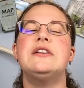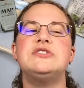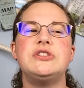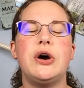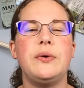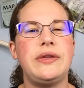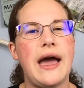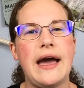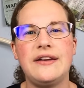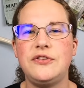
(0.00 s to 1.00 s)
So
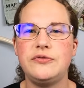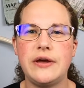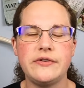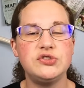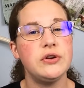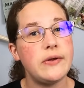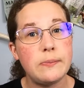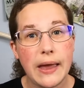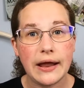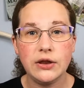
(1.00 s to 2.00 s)
yeah, if you've never
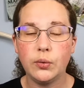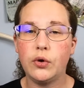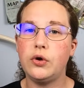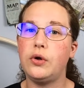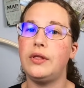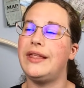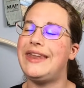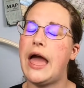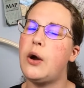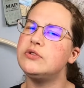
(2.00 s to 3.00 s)
driven manual,
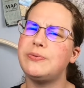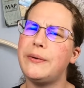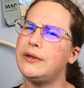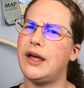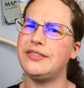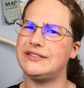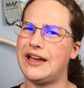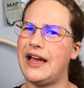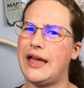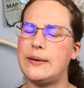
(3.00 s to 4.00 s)
now is probably not the
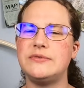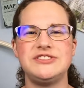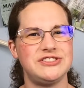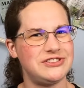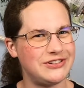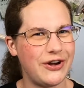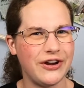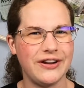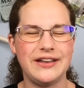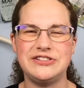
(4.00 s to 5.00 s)
time to
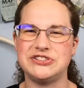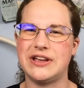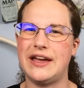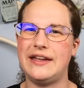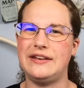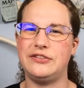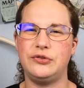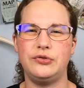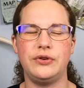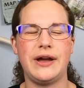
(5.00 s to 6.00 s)
start and just kind
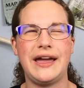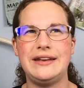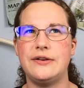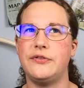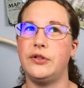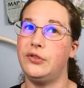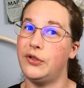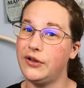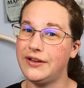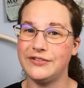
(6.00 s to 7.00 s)
of
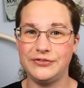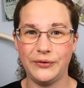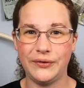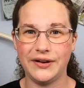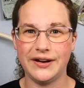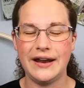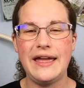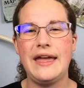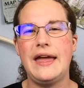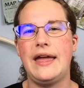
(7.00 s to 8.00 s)
look for
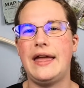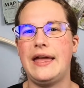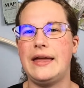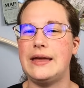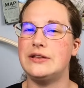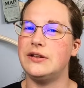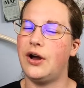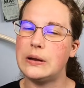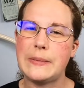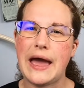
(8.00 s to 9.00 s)
a
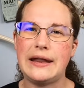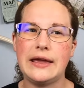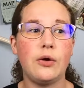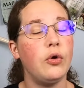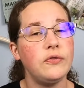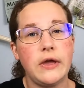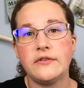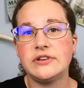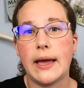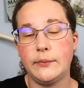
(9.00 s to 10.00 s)
automatic, or if you
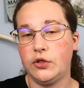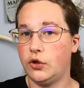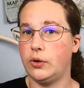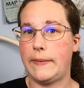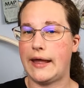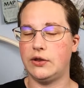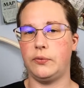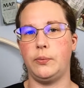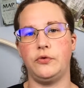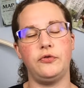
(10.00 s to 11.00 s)
have time to learn
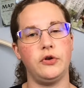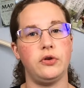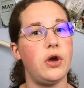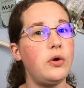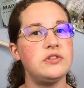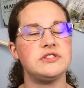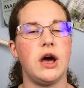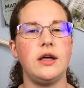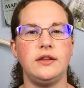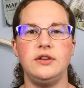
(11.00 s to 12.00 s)
manual before you go to
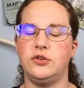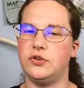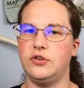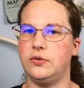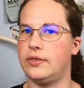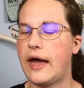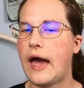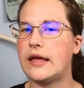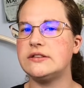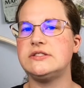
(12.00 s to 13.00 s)
Scotland, you can do
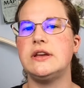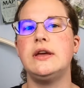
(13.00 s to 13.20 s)
that.